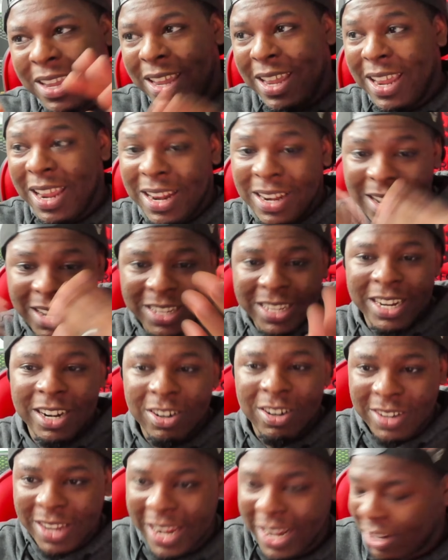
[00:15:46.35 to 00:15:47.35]
and a
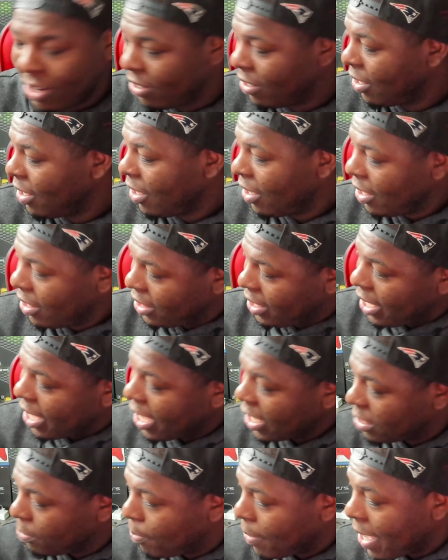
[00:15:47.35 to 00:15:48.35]
year later the
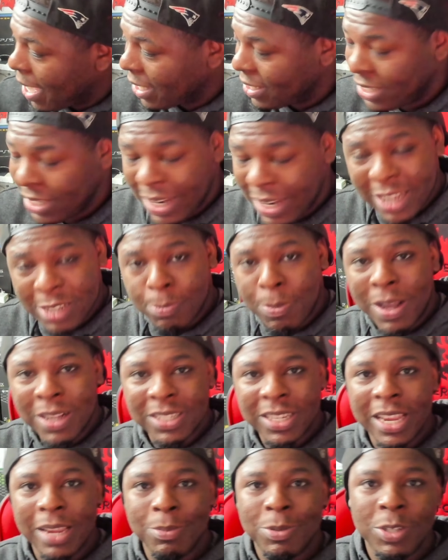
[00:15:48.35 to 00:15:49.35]
Xbox and
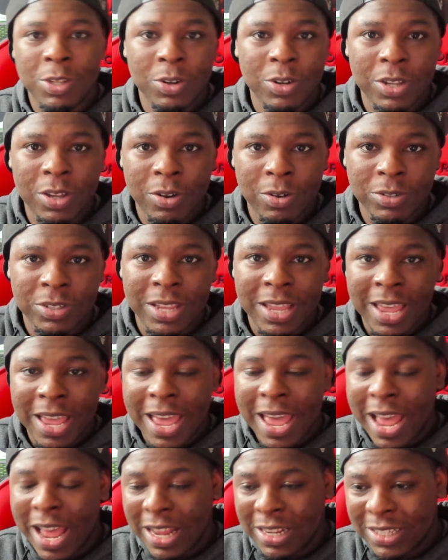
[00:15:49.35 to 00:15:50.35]
Xbox Game Studios
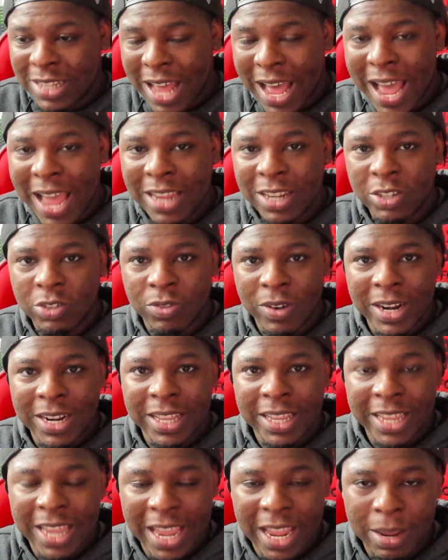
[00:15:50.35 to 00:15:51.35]
has the highest
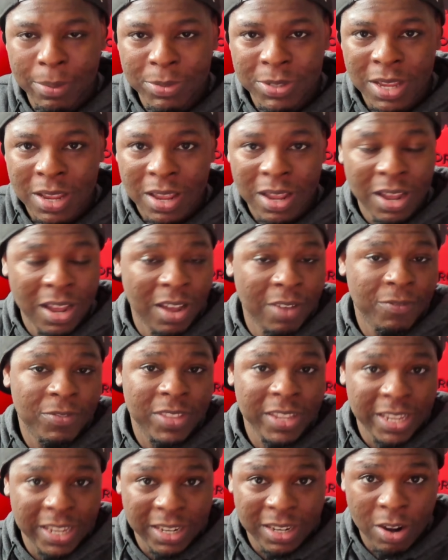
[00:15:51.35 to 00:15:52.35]
rated games of
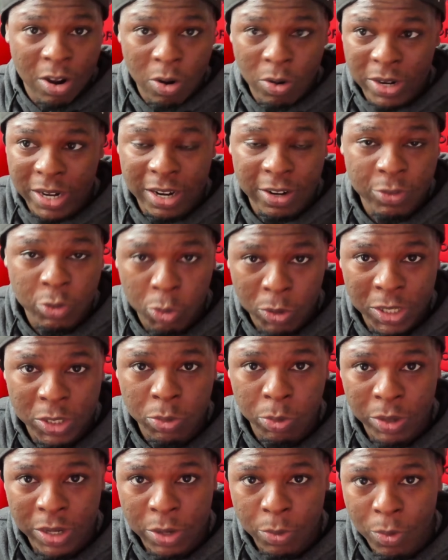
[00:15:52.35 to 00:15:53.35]
the whole year of
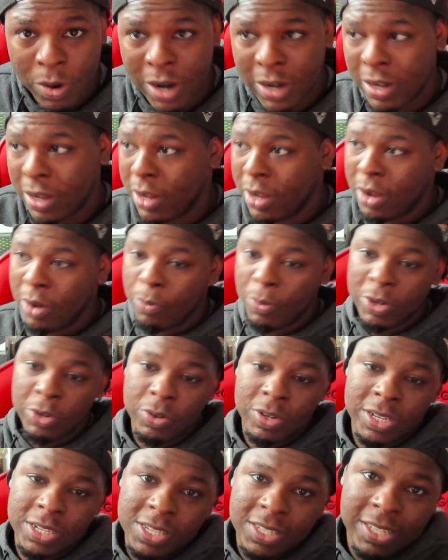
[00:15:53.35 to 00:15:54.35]
2021 when you
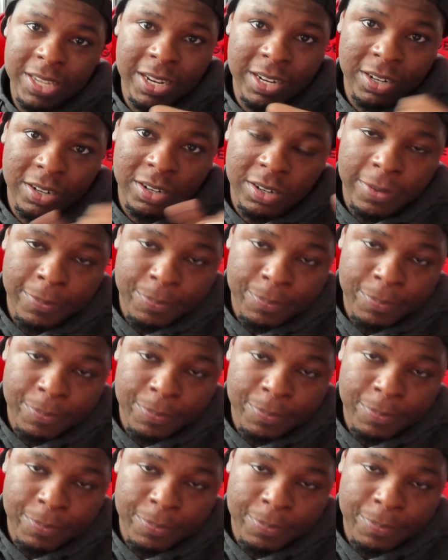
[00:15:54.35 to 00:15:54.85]
consider